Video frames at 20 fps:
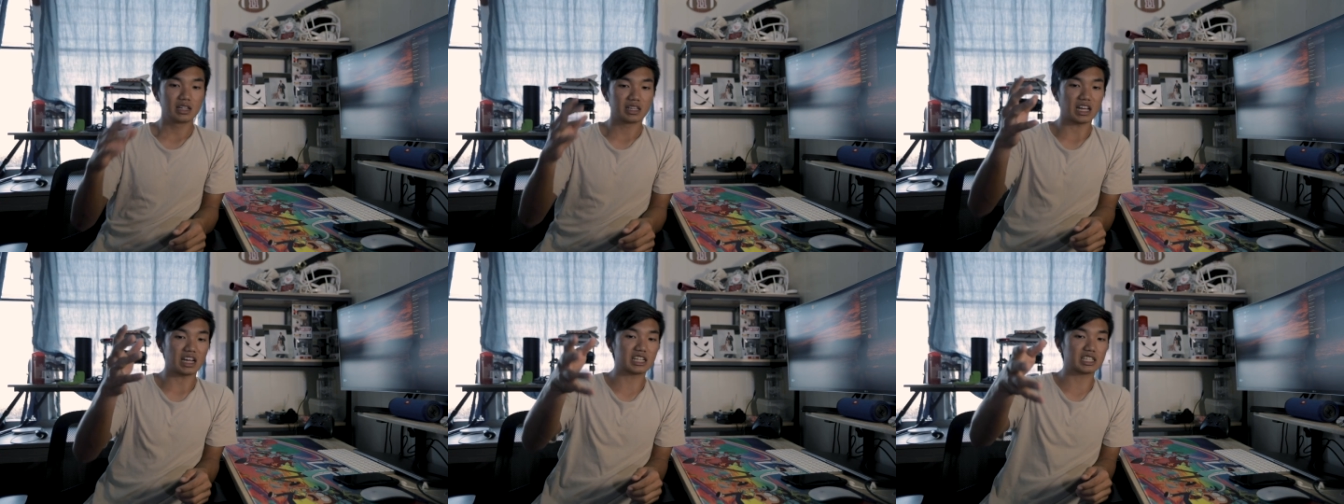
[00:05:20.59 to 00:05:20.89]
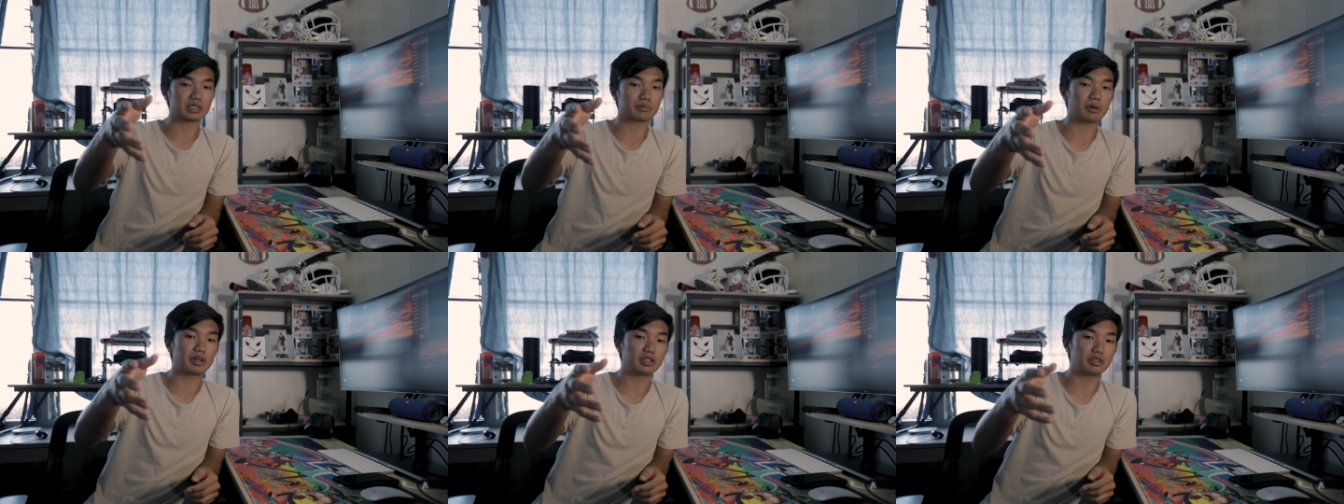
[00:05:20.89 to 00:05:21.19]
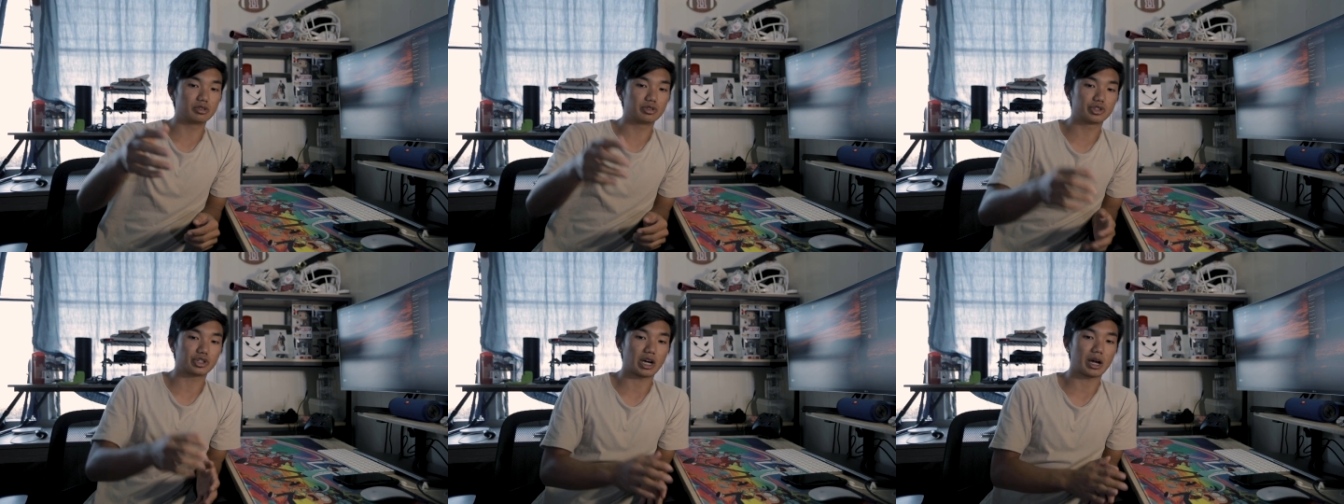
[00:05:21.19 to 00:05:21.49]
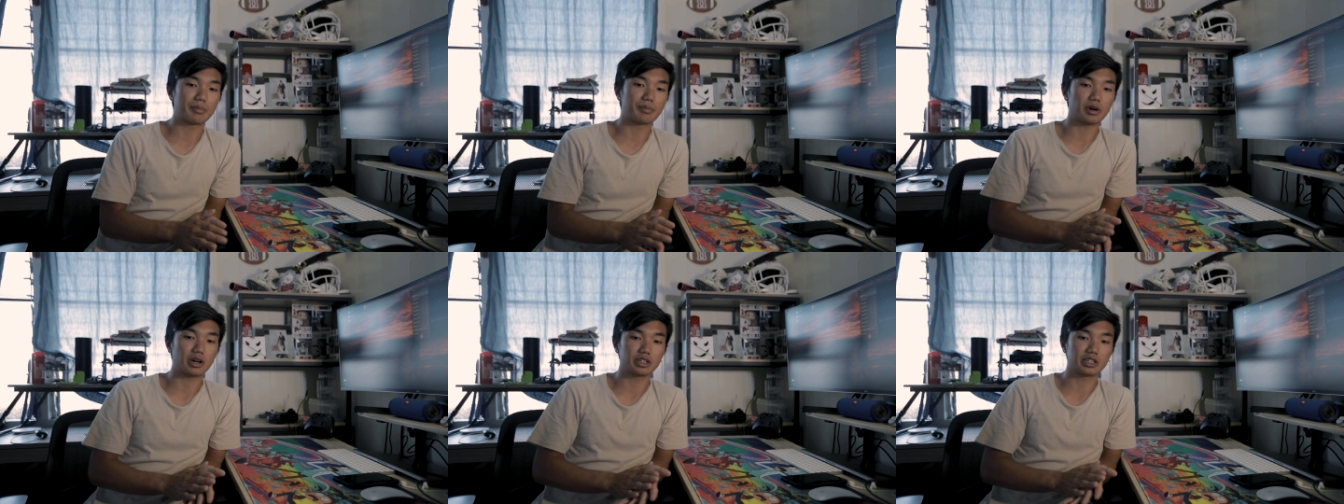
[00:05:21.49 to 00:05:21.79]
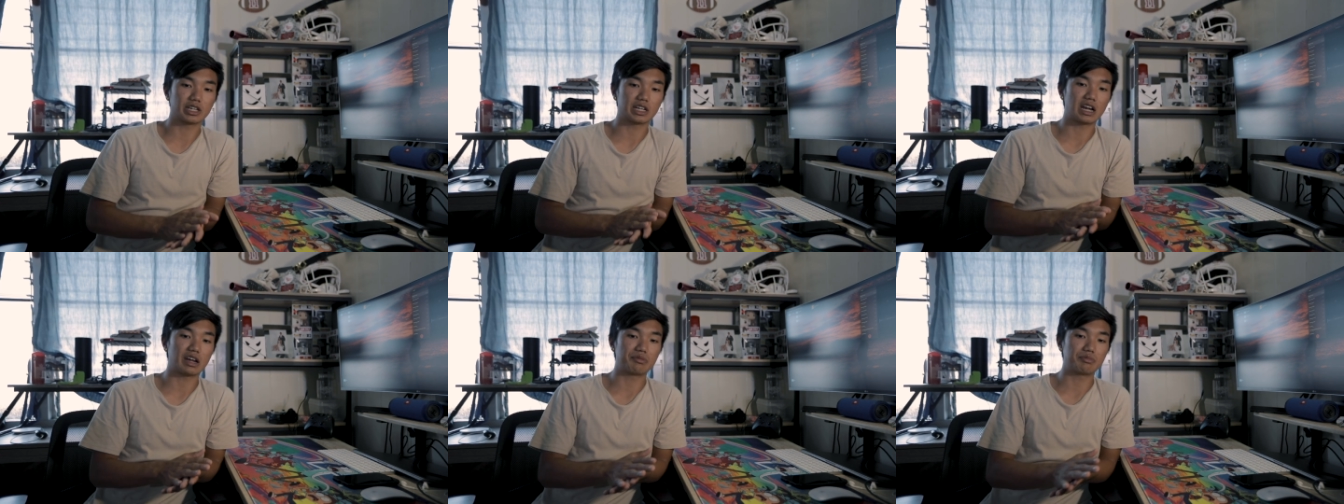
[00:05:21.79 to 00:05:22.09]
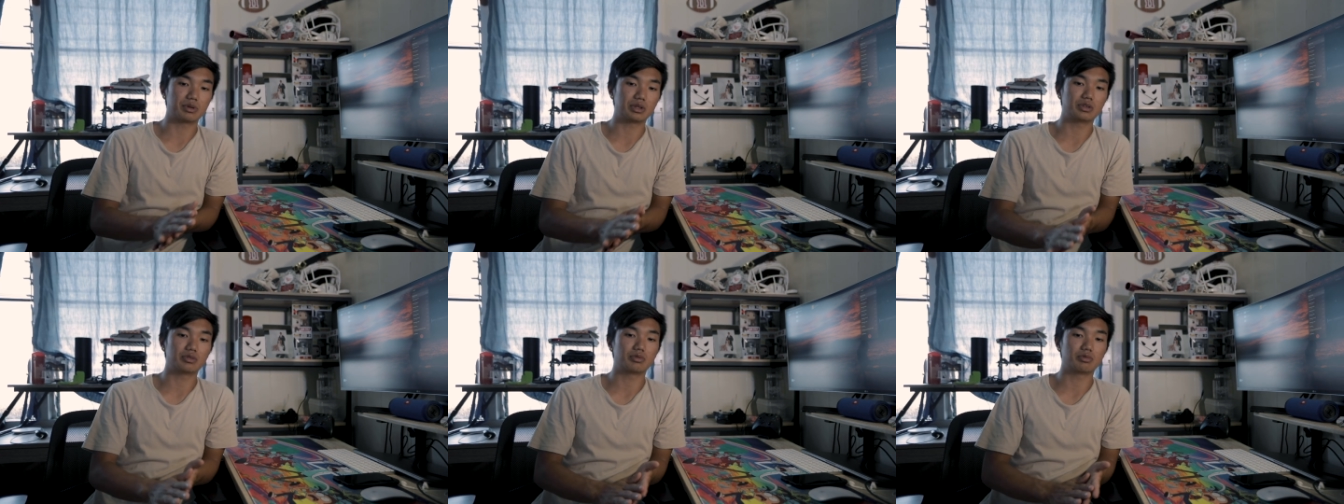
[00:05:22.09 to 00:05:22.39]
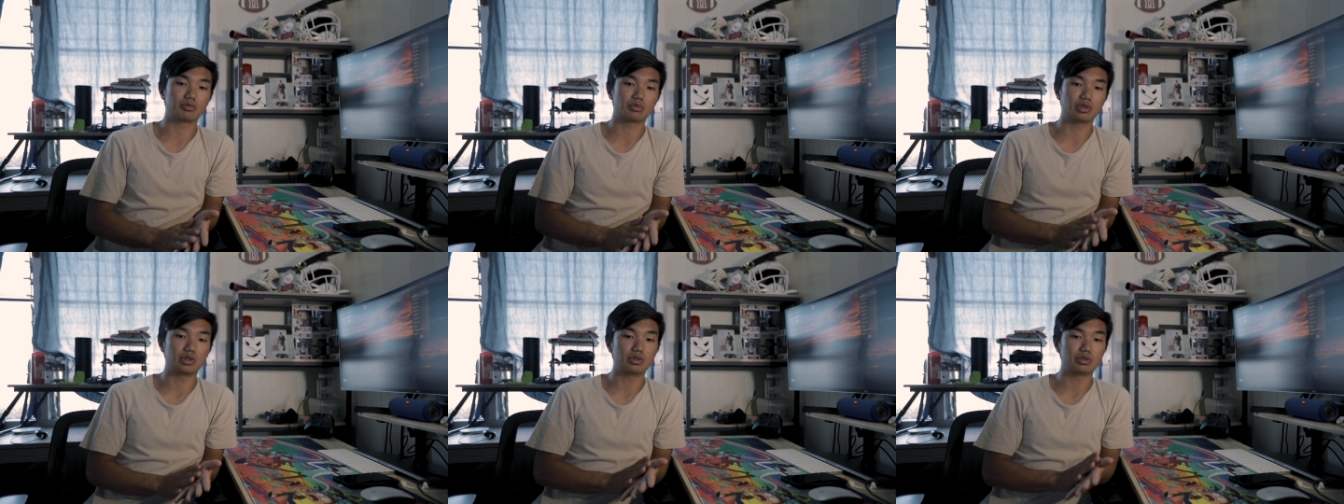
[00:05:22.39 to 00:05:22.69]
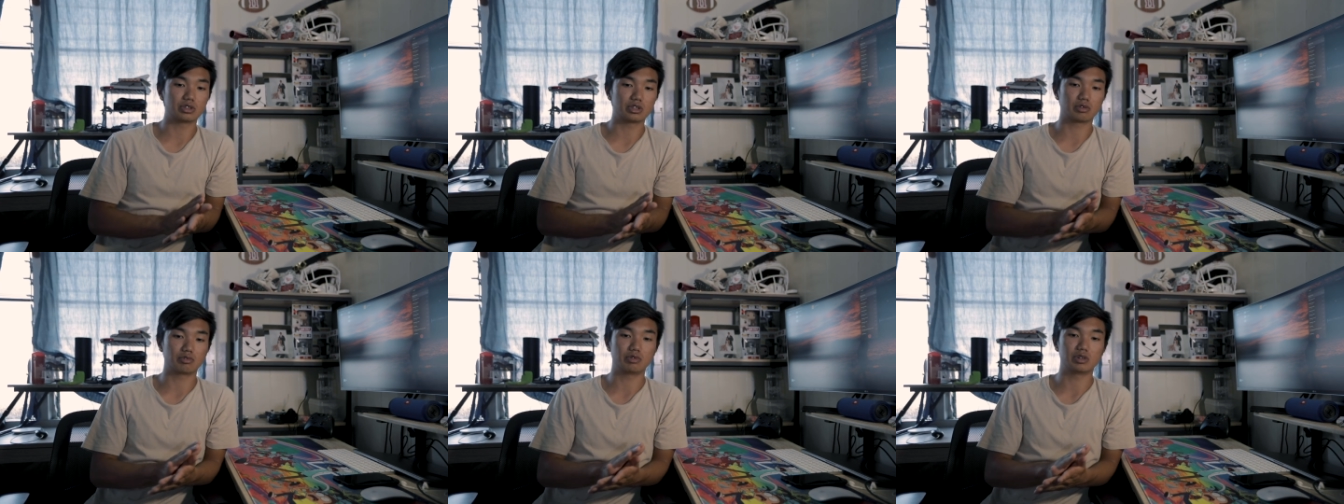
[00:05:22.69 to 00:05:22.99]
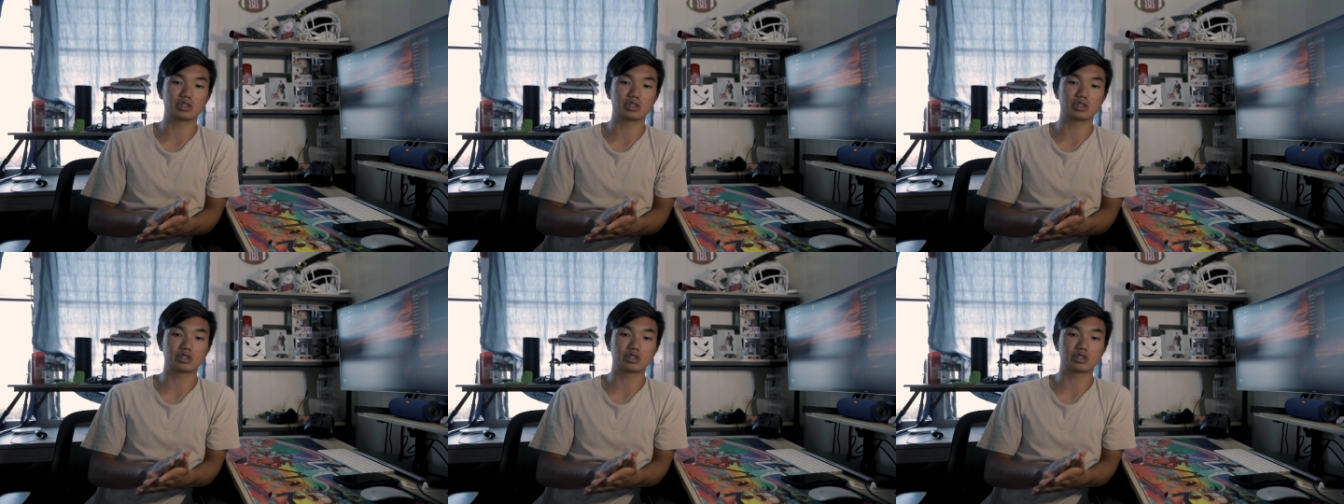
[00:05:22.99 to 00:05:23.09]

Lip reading: That is my new tripod that I've been using